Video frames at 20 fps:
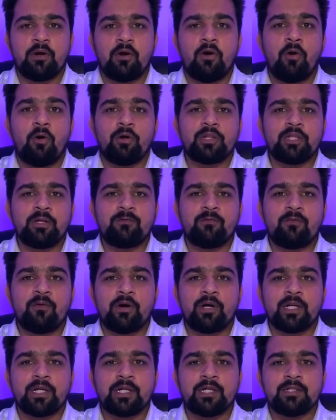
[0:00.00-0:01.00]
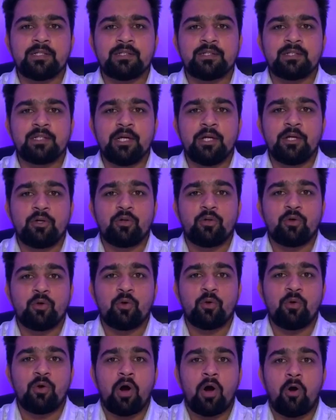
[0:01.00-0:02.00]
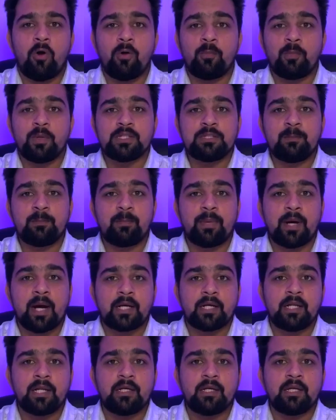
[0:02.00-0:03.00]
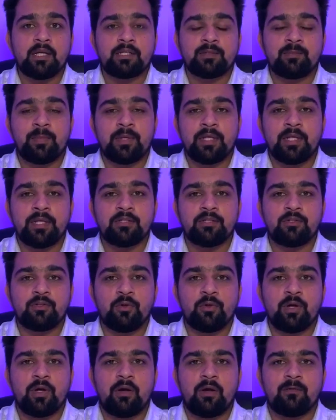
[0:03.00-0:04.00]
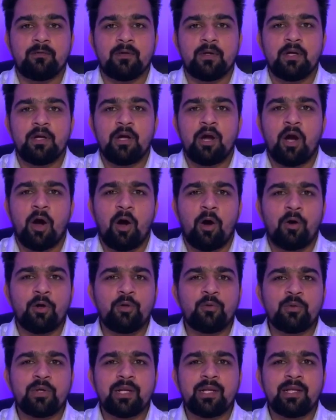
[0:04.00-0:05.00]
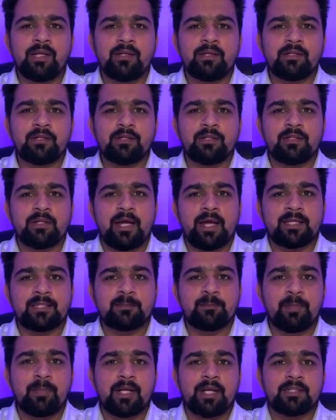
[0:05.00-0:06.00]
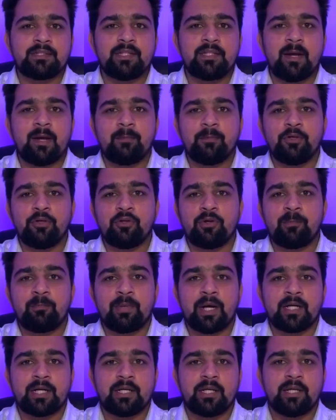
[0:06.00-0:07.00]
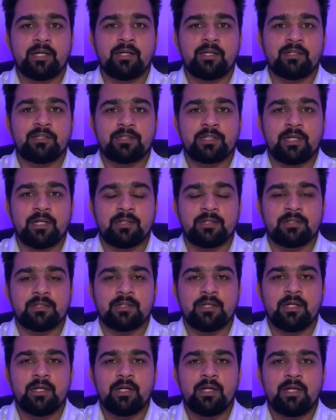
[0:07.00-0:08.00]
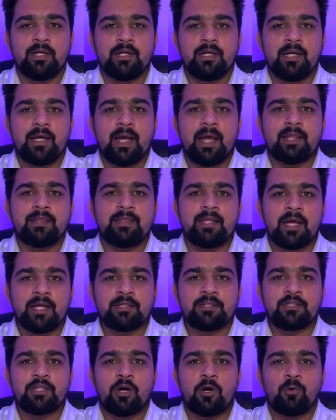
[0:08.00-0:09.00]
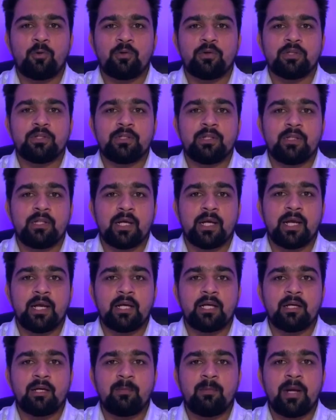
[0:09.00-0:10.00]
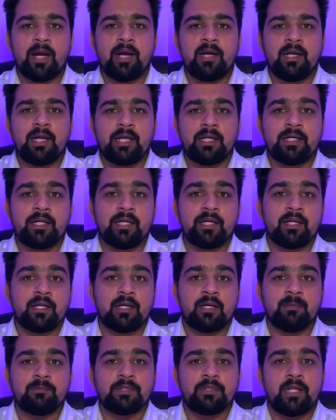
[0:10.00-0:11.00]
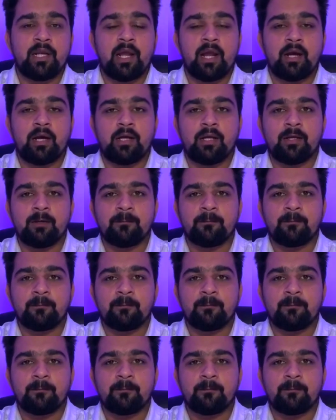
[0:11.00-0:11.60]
All they want is to know how much practical experience do you have, or you can express them your practical skills. And that's how the GitHub and LinkedIn comes in handy.